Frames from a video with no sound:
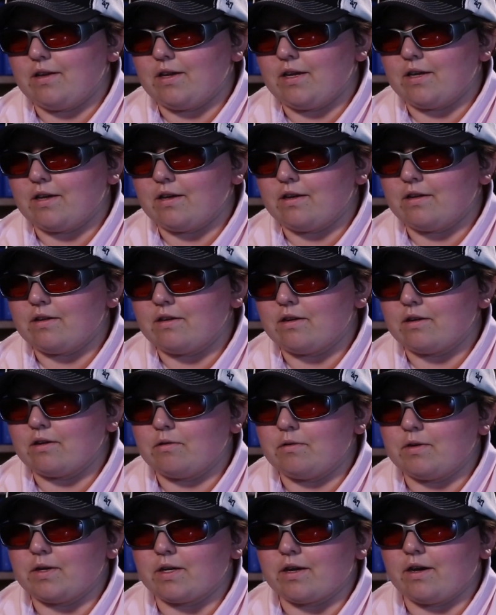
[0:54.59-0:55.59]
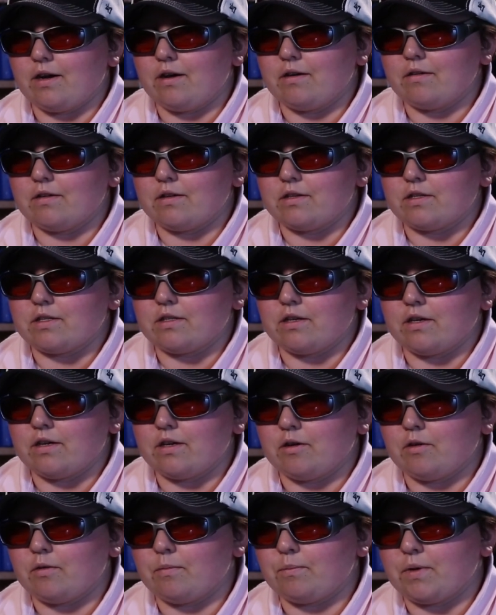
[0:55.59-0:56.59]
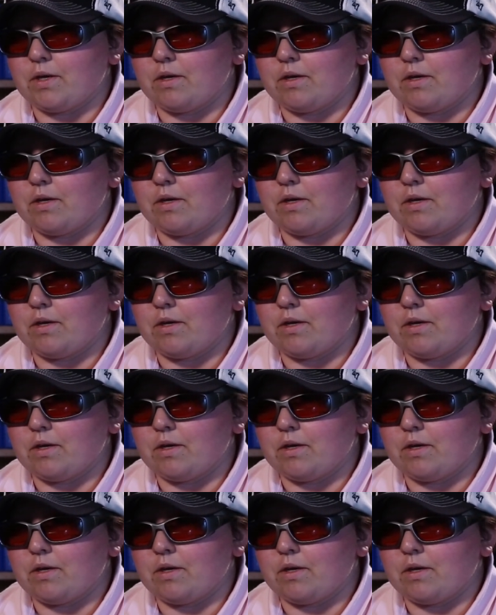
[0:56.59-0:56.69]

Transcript: and you're going to college, they help